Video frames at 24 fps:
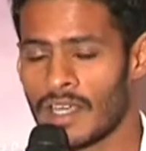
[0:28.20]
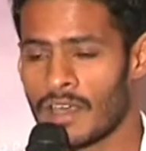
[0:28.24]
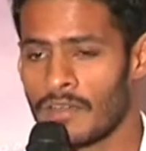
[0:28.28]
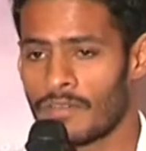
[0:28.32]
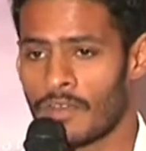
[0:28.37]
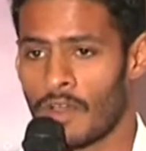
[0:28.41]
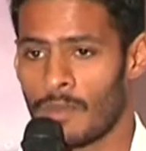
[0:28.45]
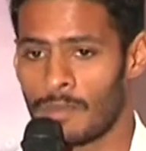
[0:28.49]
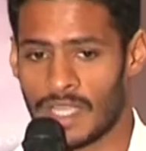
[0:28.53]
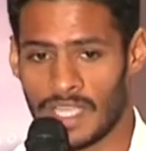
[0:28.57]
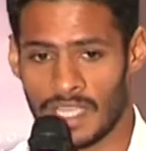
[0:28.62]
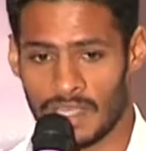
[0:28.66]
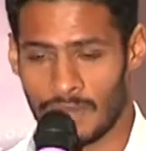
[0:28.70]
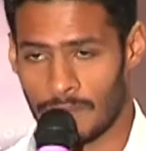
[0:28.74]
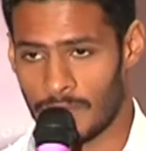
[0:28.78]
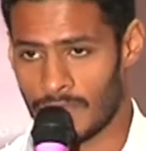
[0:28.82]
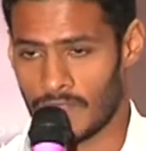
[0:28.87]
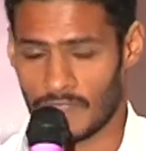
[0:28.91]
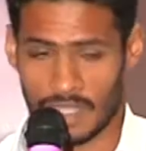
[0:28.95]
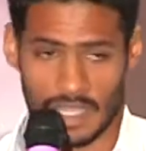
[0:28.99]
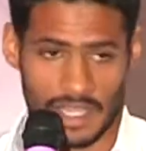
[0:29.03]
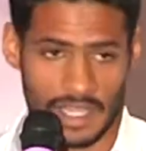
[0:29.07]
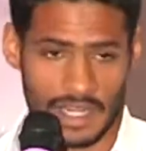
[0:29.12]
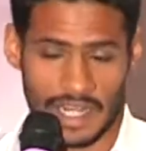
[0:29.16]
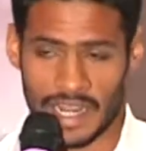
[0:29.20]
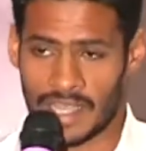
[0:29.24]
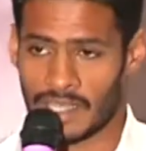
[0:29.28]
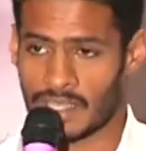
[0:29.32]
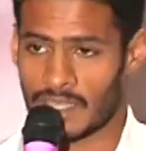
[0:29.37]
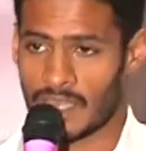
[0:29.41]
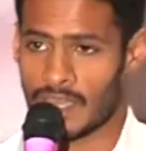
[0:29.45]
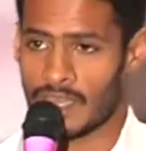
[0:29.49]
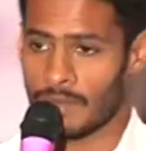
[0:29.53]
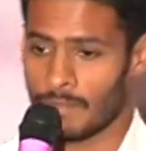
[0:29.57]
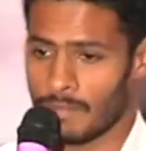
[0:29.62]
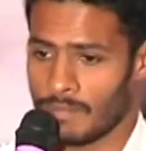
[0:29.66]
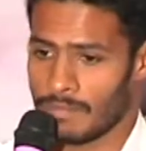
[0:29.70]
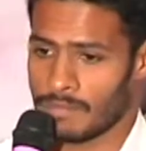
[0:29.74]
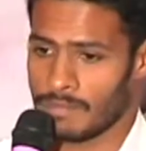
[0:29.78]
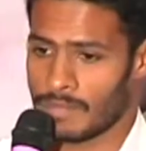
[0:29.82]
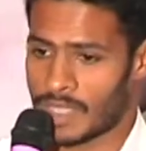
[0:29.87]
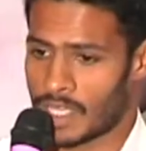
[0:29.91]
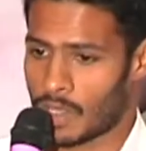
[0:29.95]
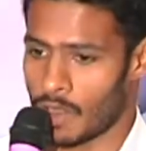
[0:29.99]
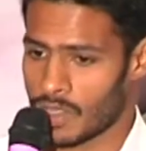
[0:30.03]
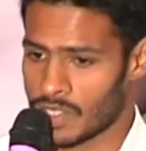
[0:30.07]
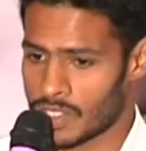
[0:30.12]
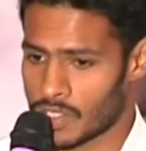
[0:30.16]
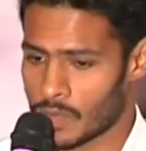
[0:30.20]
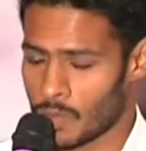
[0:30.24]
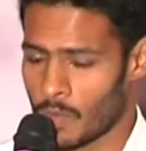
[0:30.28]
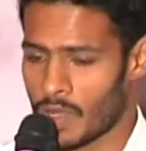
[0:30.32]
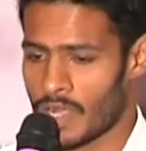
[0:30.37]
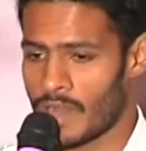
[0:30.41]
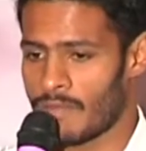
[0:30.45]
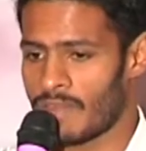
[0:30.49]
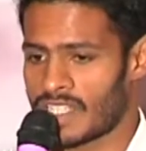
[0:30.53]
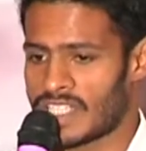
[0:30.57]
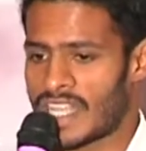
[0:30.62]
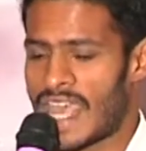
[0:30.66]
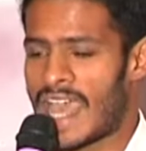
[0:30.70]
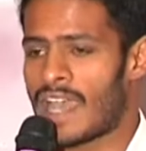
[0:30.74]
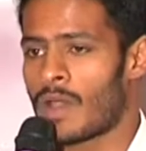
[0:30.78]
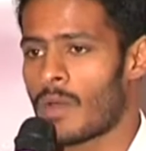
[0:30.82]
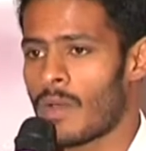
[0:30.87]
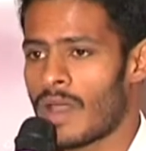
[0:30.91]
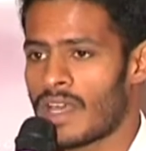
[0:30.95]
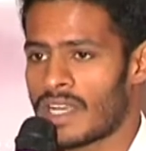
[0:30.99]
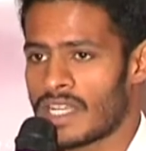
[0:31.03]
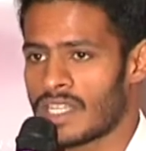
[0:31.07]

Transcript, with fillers: For me, because whatever Jaguar